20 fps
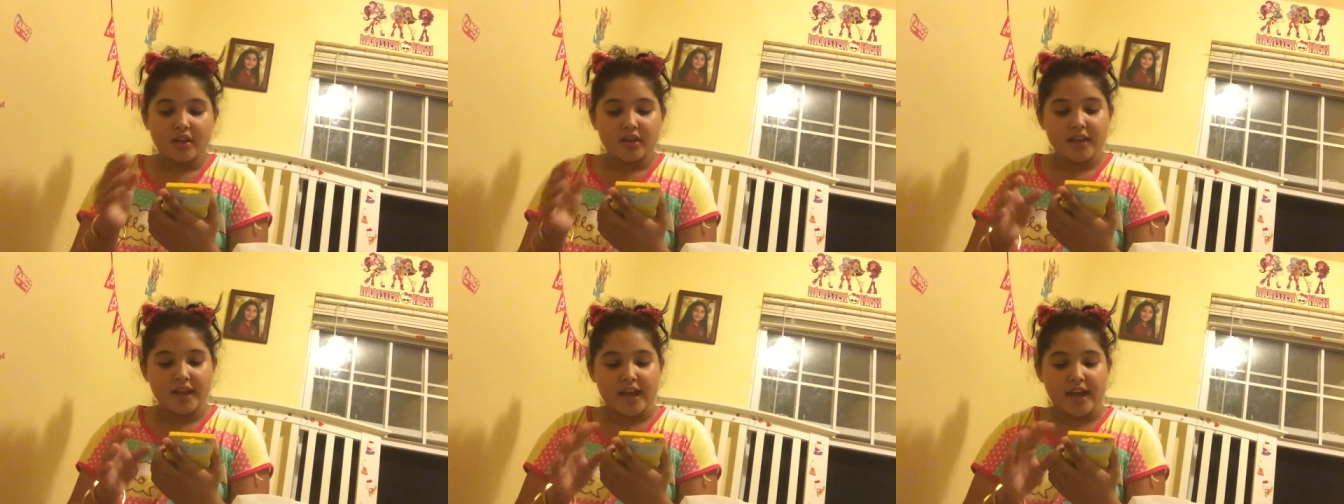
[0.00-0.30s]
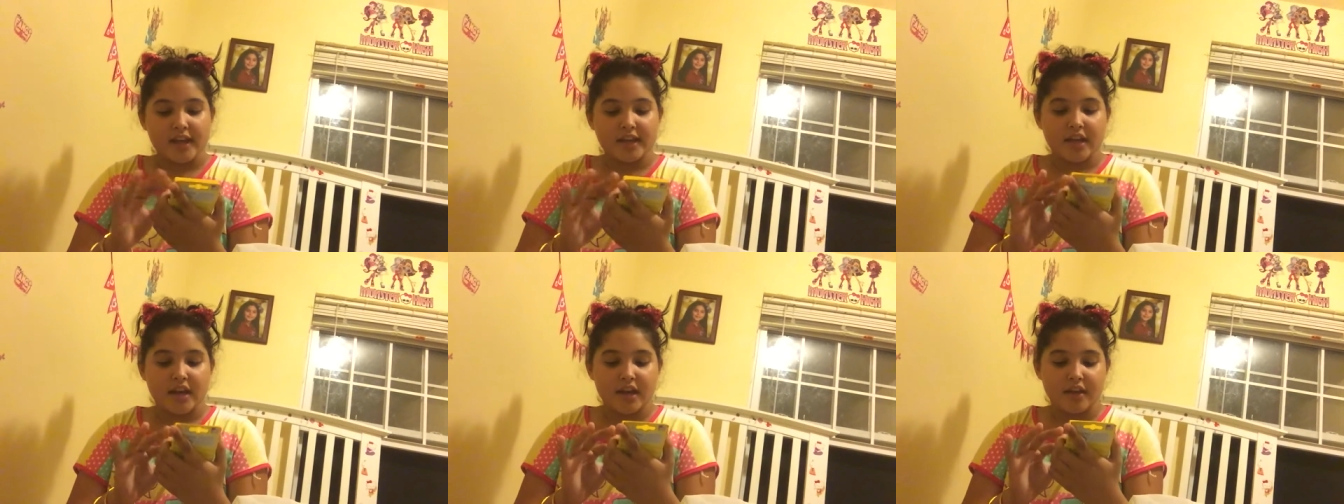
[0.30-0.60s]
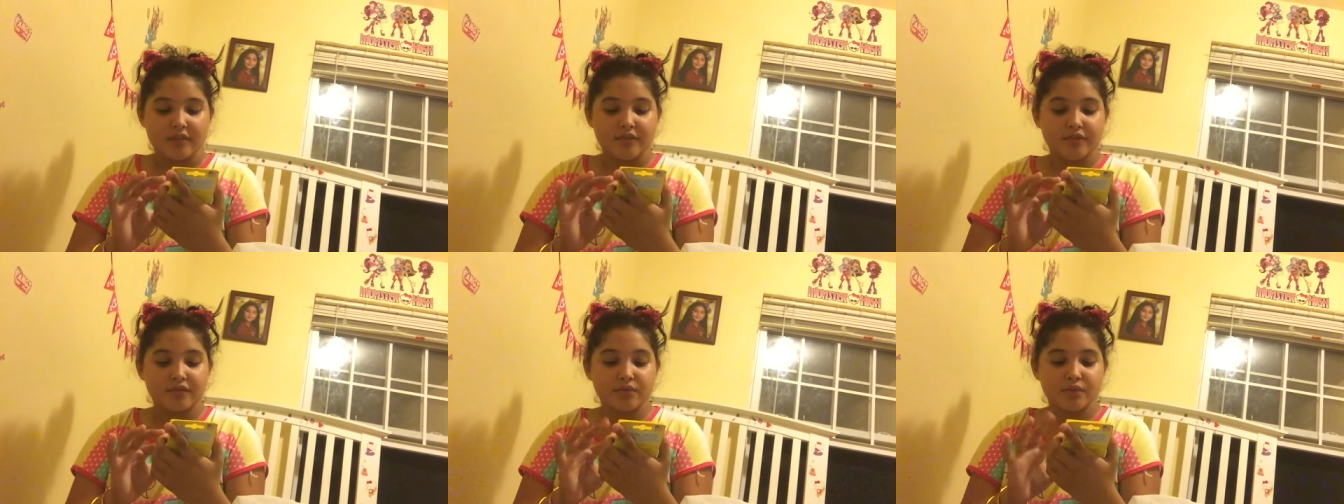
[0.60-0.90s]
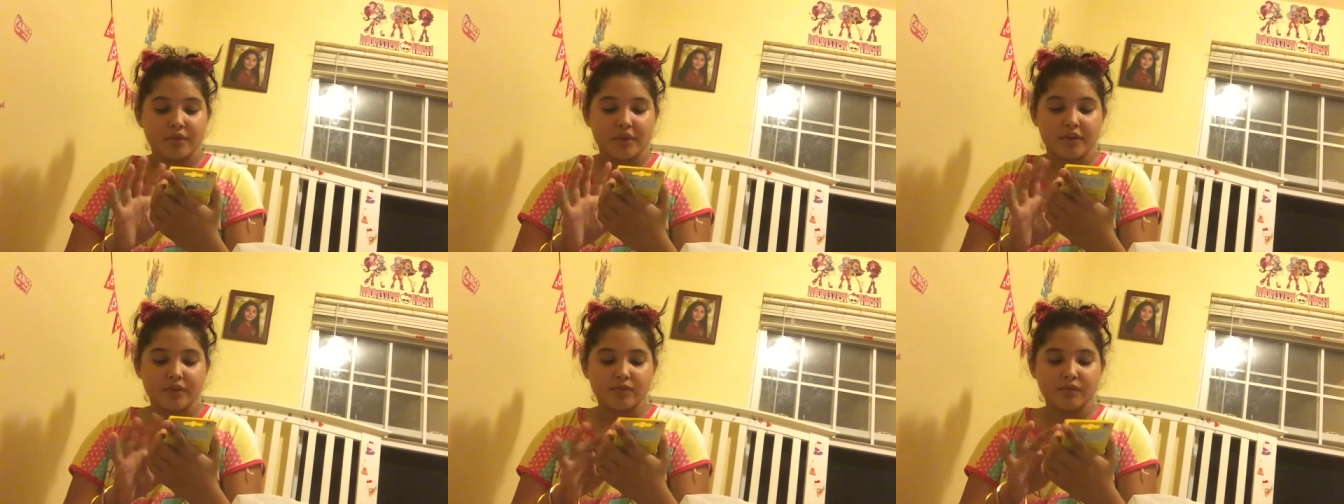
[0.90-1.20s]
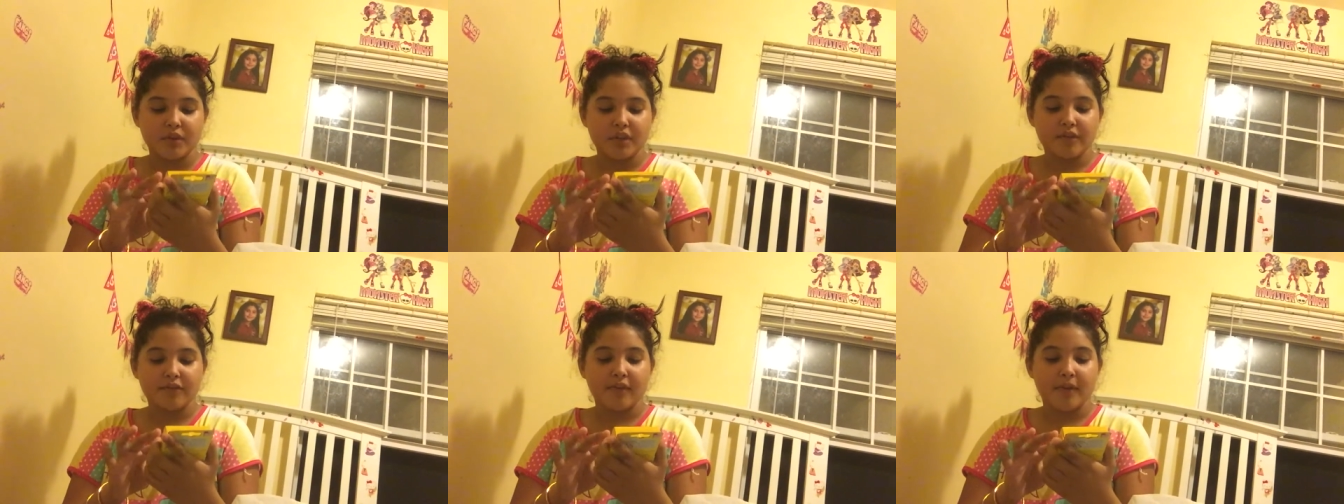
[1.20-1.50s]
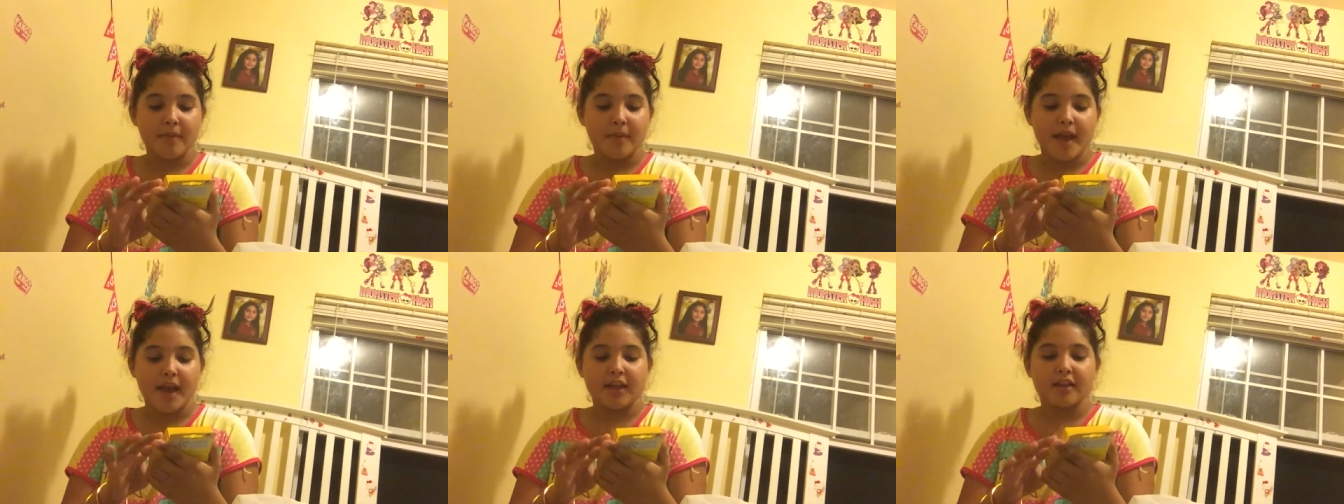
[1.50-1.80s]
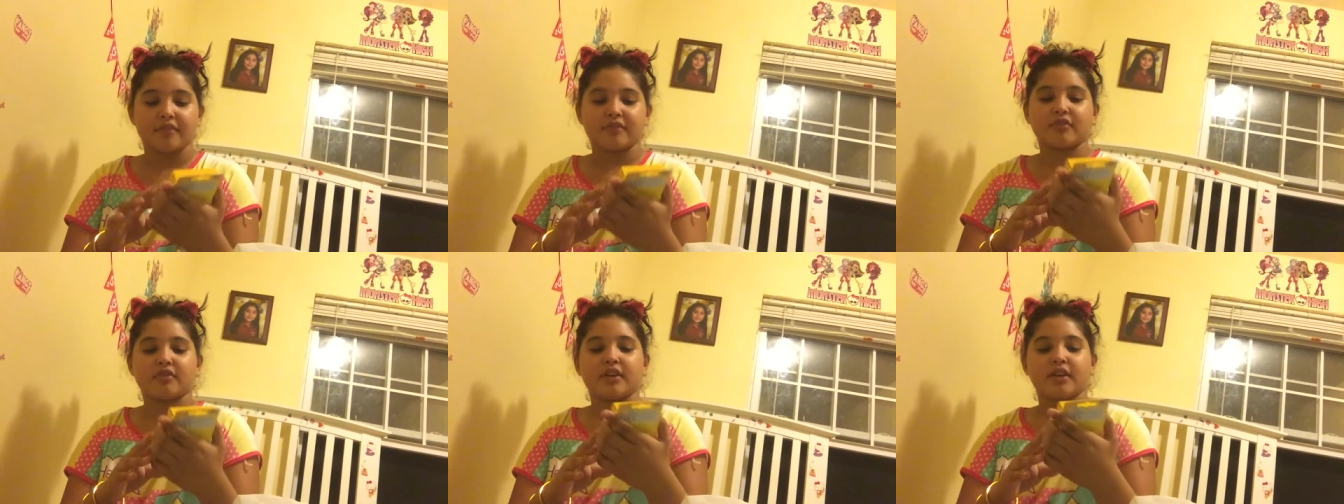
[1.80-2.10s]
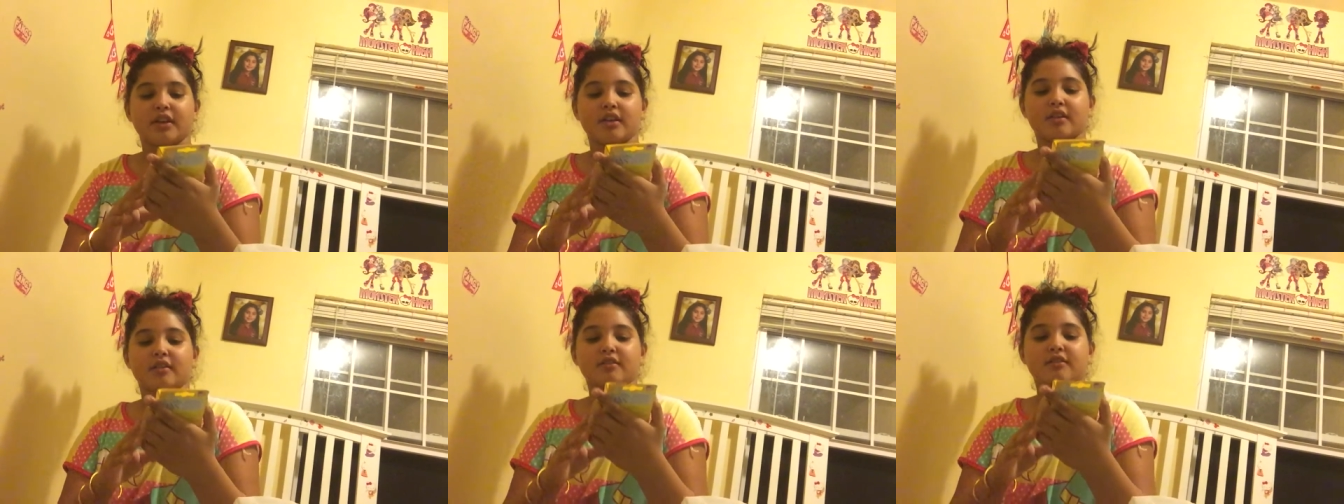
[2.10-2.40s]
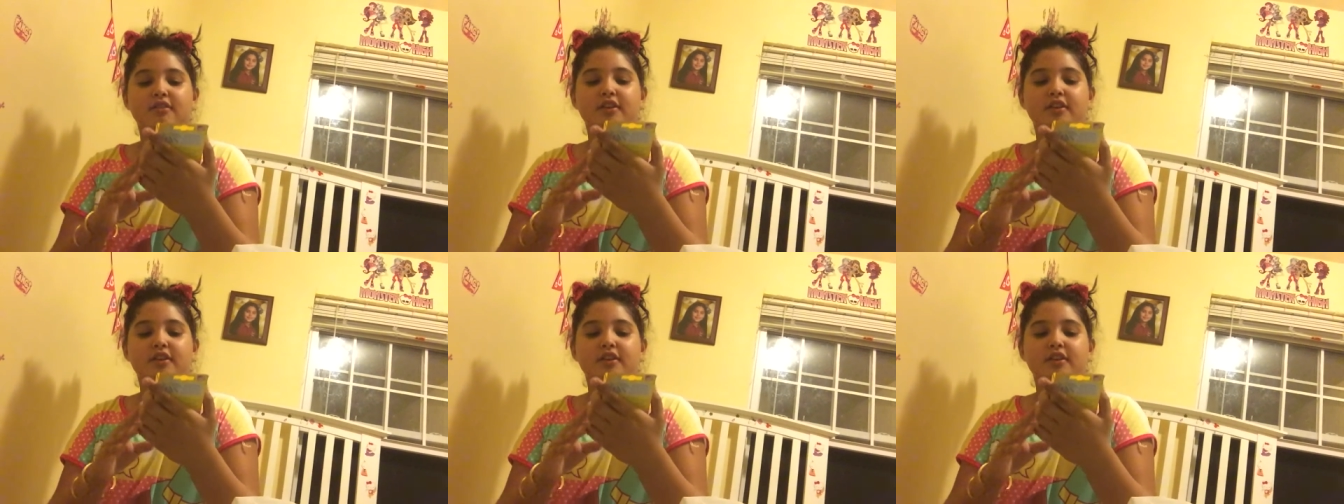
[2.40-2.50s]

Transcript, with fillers: yeah, I got 12, 24 pack of Cray